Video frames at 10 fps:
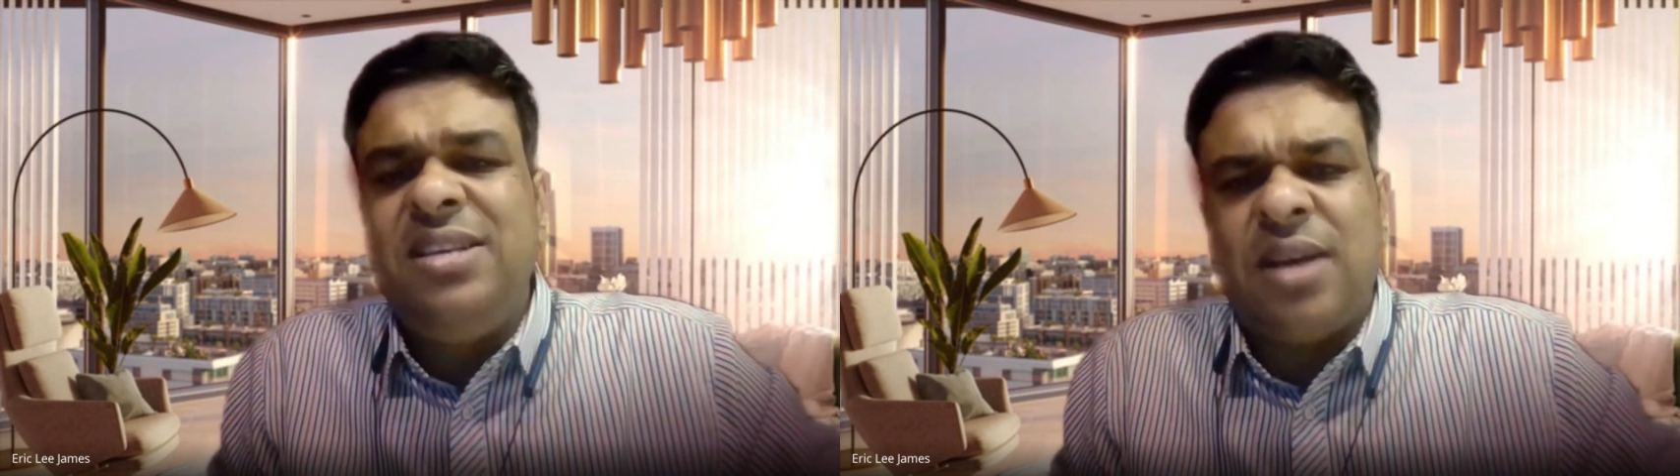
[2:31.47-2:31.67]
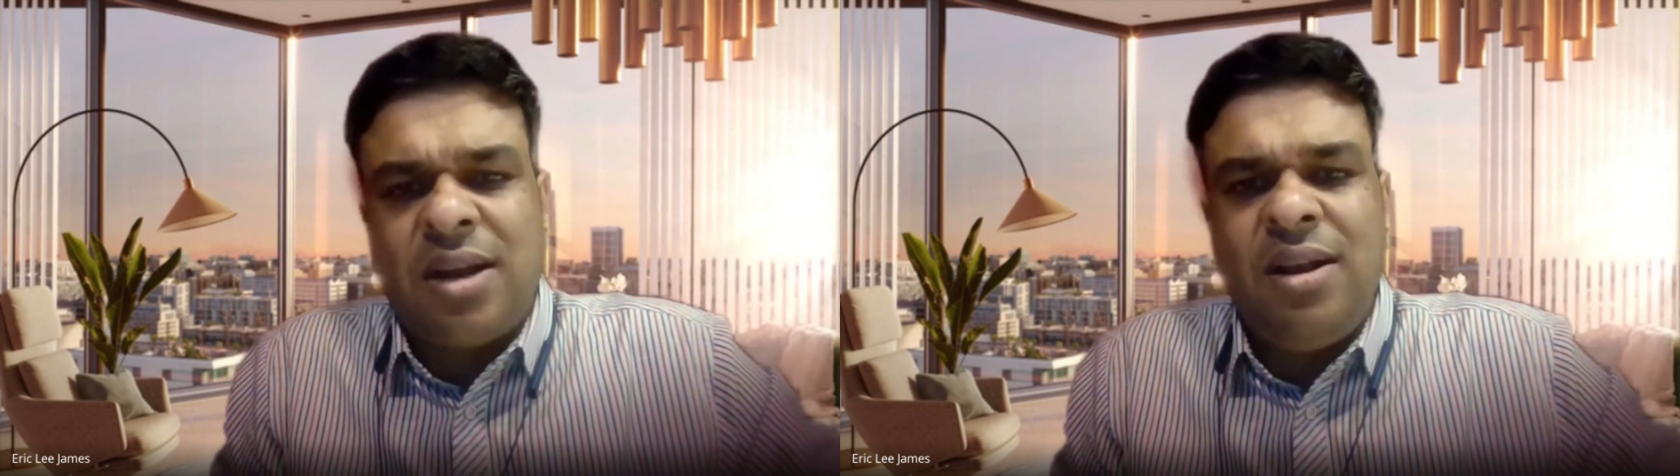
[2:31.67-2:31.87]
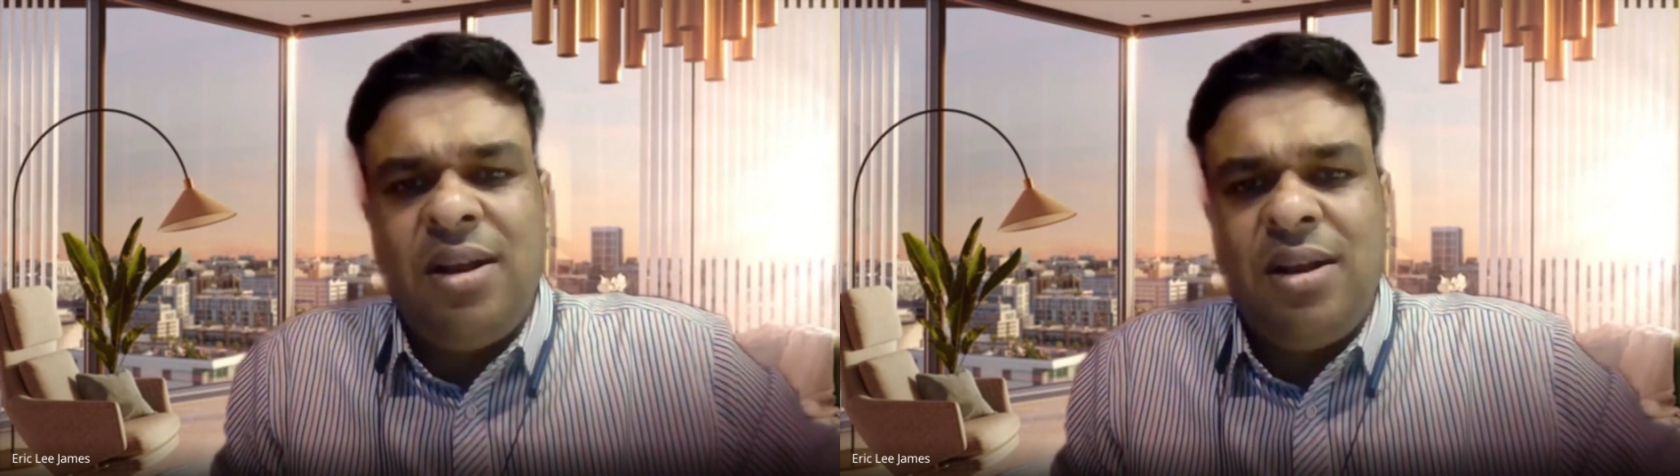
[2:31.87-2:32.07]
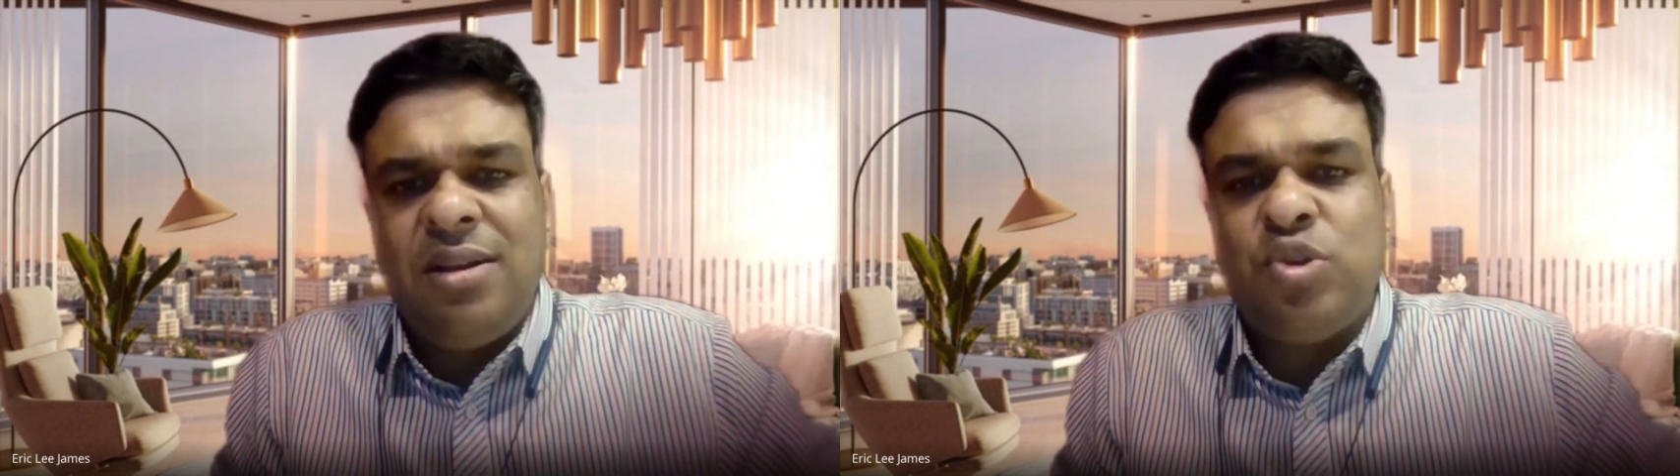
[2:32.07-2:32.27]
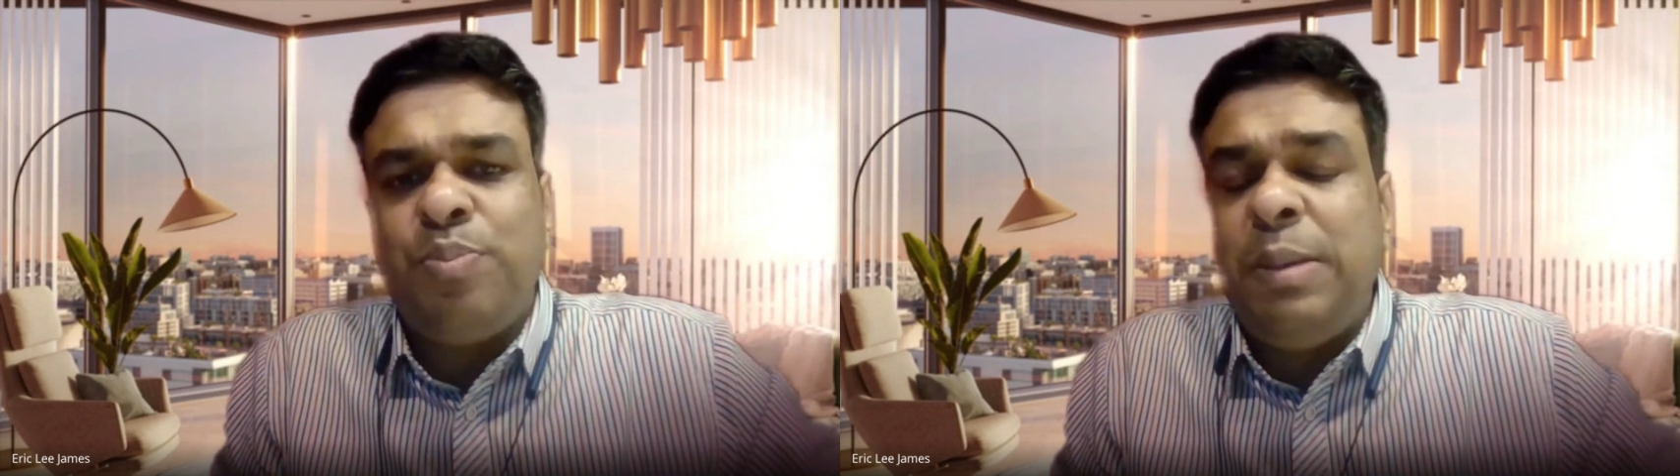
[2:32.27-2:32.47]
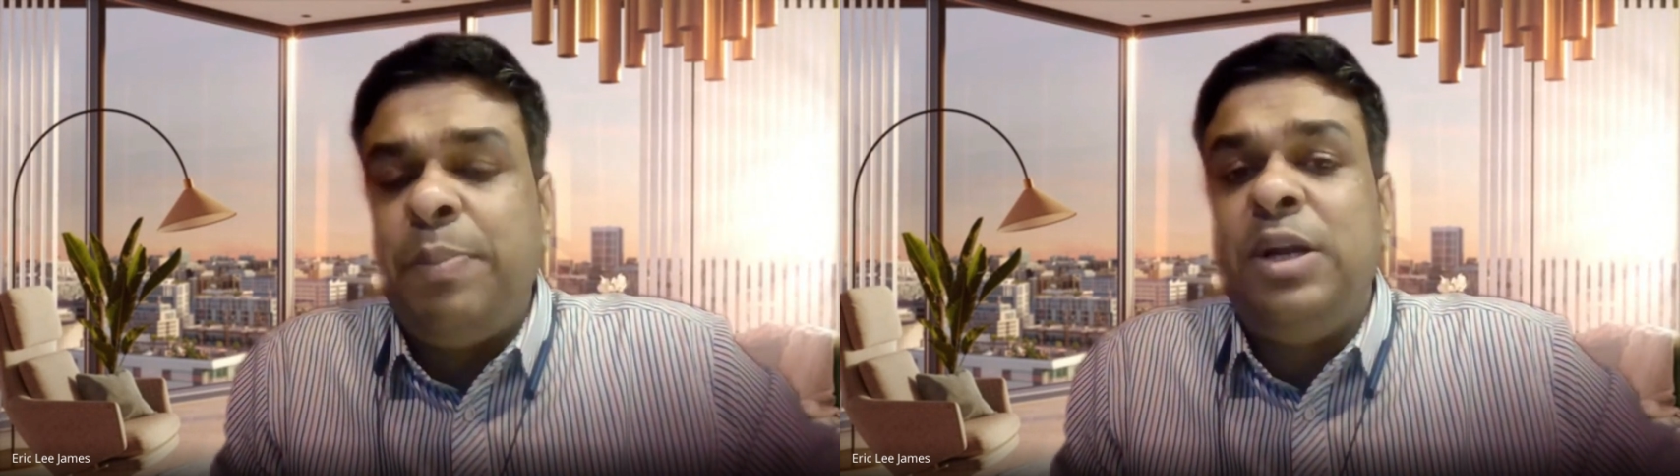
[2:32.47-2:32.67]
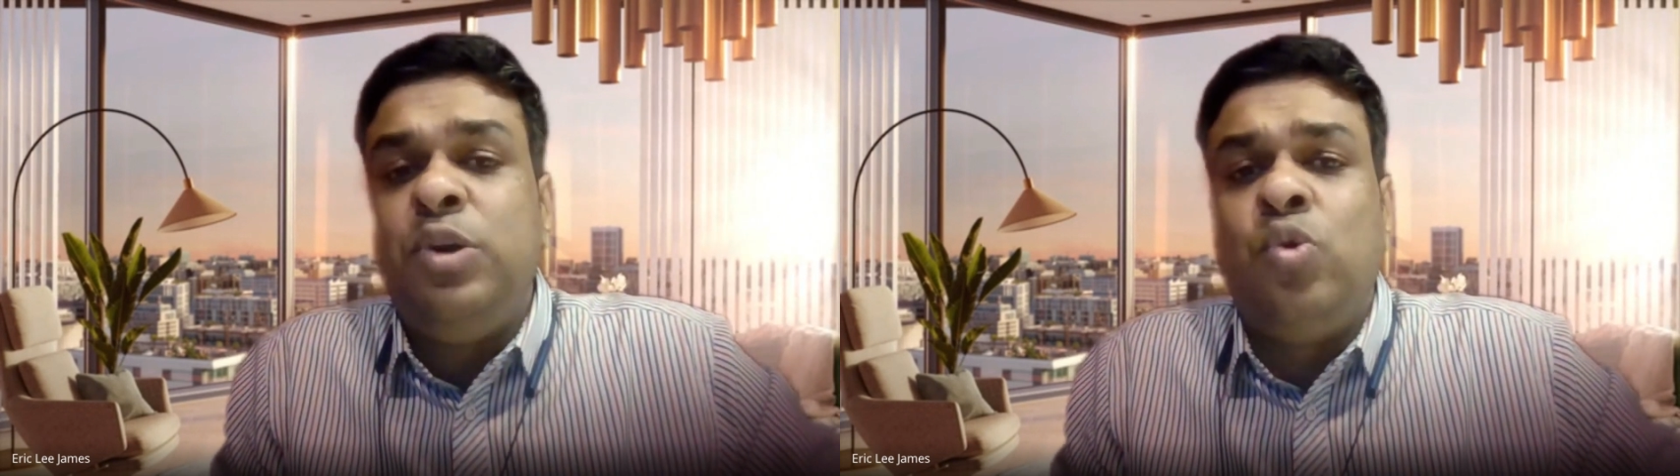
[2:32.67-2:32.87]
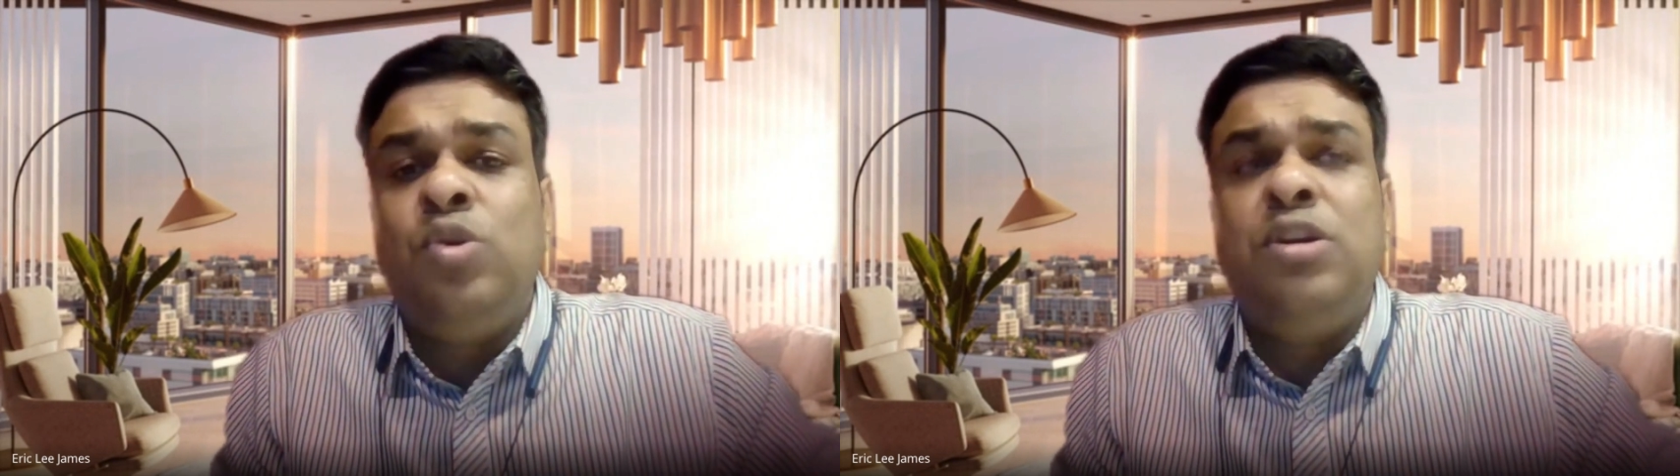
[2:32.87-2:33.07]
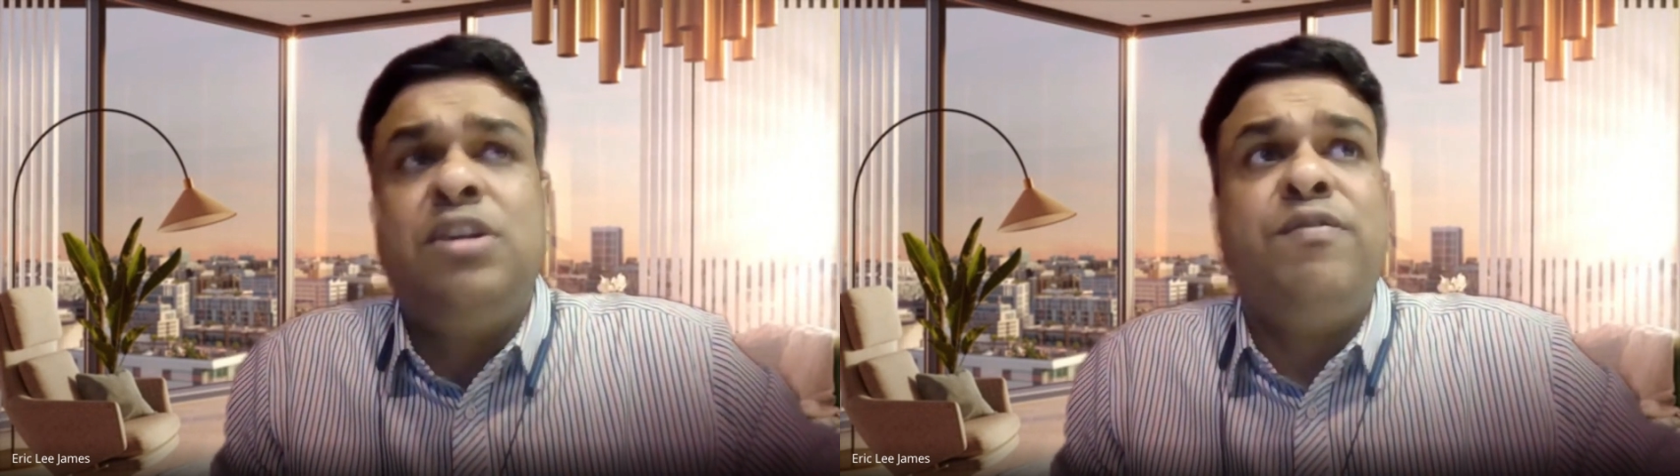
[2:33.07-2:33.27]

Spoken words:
subtle, so people don't